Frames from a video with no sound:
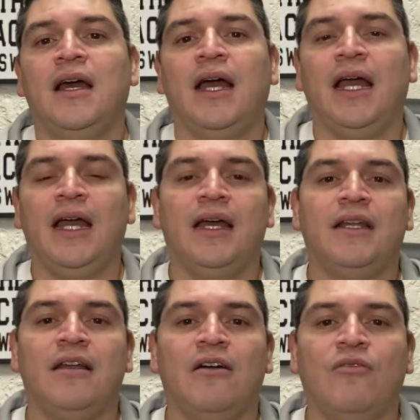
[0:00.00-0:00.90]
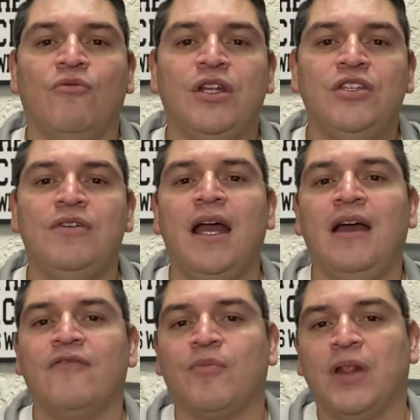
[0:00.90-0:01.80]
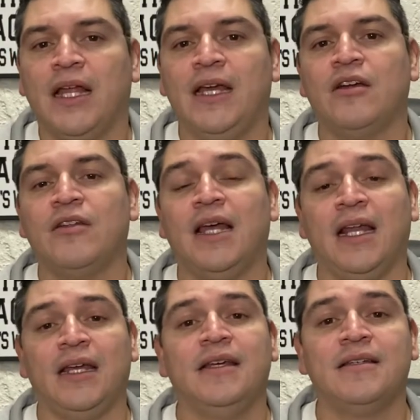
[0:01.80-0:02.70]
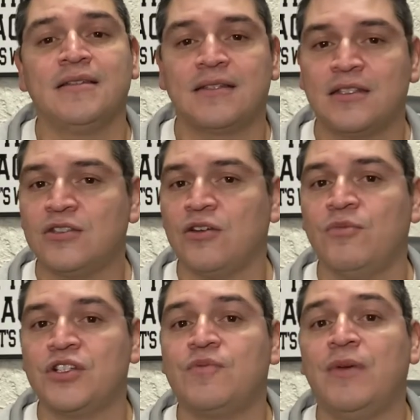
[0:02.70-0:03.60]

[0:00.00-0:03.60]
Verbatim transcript: And when you have a player that is so much